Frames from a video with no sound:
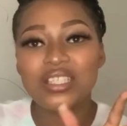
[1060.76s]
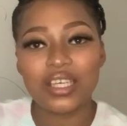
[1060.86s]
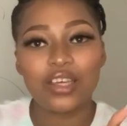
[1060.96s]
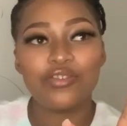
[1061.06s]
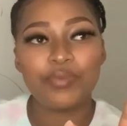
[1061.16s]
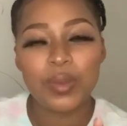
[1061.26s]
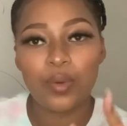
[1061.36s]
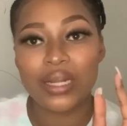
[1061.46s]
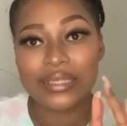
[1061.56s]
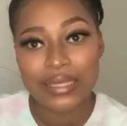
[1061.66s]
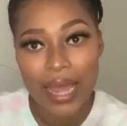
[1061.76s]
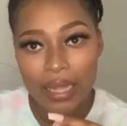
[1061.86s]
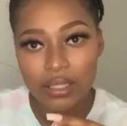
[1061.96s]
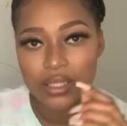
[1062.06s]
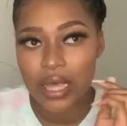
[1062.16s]
give people a
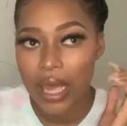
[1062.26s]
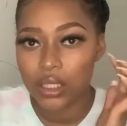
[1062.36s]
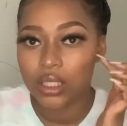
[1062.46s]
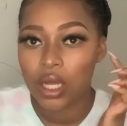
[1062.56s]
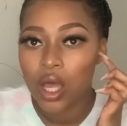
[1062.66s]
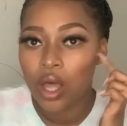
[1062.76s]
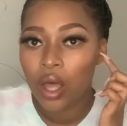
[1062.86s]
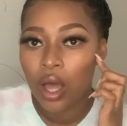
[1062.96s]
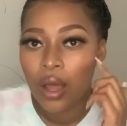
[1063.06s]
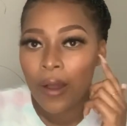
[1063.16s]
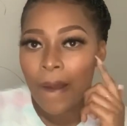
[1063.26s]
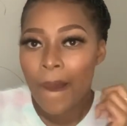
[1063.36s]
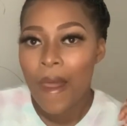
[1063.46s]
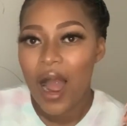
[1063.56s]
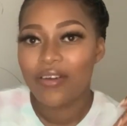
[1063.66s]
chance. And
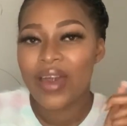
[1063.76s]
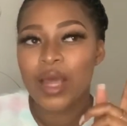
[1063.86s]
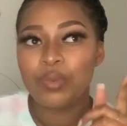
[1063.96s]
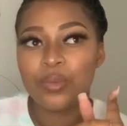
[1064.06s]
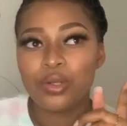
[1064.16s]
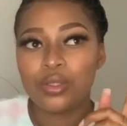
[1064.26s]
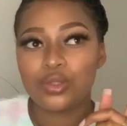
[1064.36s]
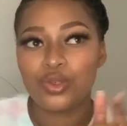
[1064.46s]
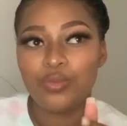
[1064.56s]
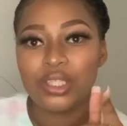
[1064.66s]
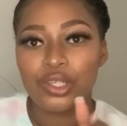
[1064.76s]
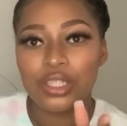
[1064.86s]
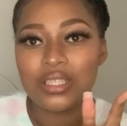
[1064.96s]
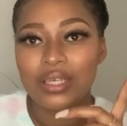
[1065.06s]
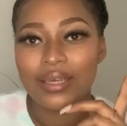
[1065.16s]
I've had people do me
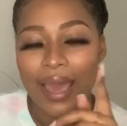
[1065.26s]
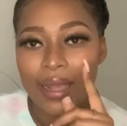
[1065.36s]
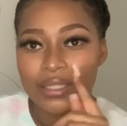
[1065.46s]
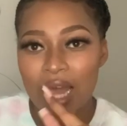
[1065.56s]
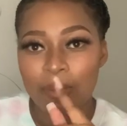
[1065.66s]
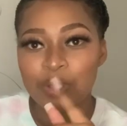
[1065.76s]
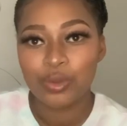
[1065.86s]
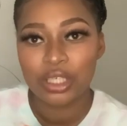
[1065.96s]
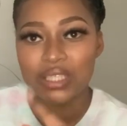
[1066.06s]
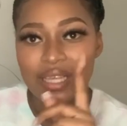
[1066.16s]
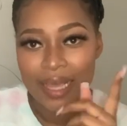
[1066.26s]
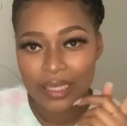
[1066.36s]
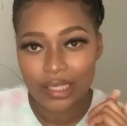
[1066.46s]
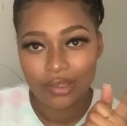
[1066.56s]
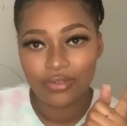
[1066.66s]
dirty gang times because I
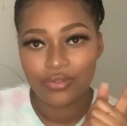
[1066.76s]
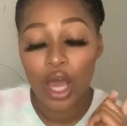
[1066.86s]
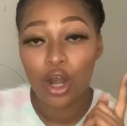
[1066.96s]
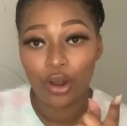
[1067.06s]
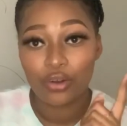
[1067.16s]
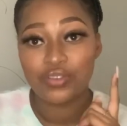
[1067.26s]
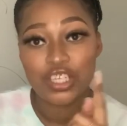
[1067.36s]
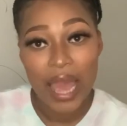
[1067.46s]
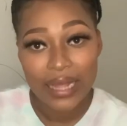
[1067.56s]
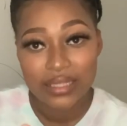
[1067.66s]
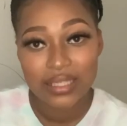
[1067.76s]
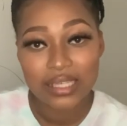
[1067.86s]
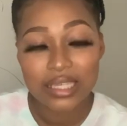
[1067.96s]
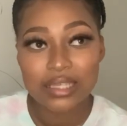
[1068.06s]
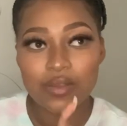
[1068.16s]
give a lot of
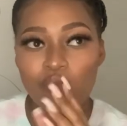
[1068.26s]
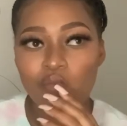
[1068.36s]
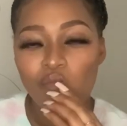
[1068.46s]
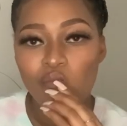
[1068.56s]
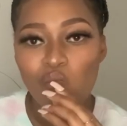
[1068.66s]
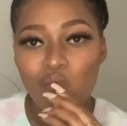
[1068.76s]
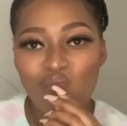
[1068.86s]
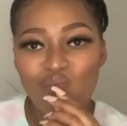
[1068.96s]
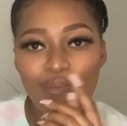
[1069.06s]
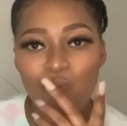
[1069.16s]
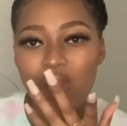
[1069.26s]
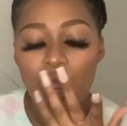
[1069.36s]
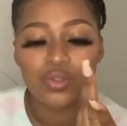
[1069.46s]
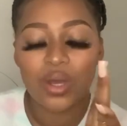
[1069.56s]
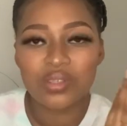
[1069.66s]
chances.
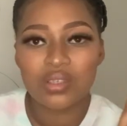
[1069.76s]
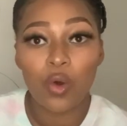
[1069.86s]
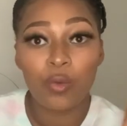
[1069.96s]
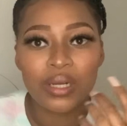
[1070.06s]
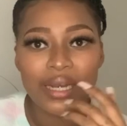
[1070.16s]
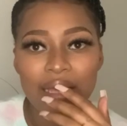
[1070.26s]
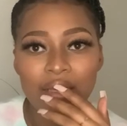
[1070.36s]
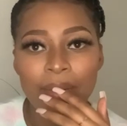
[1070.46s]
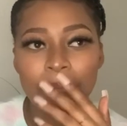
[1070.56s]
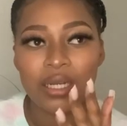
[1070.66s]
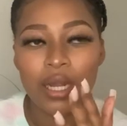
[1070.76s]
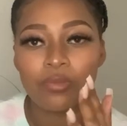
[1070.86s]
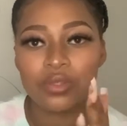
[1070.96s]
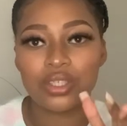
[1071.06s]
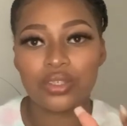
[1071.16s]
So I'm just open like that. But now
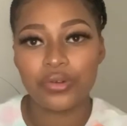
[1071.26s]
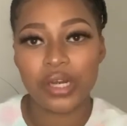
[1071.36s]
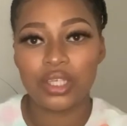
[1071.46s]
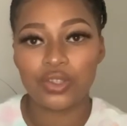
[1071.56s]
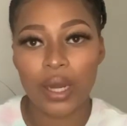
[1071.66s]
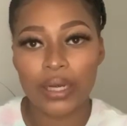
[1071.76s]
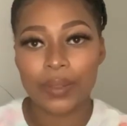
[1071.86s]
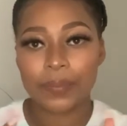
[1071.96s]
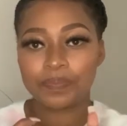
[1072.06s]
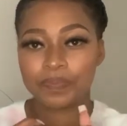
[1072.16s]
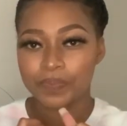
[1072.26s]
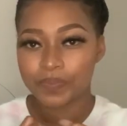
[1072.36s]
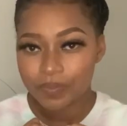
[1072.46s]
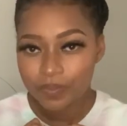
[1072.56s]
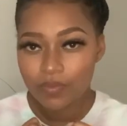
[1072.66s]
I'm just really trying
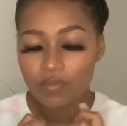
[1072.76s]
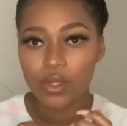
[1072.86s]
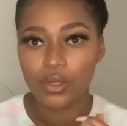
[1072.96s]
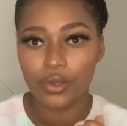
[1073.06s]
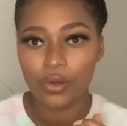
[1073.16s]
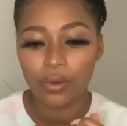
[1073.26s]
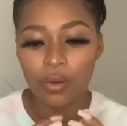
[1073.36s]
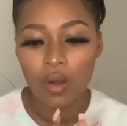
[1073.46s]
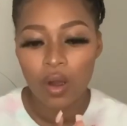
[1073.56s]
to, you know,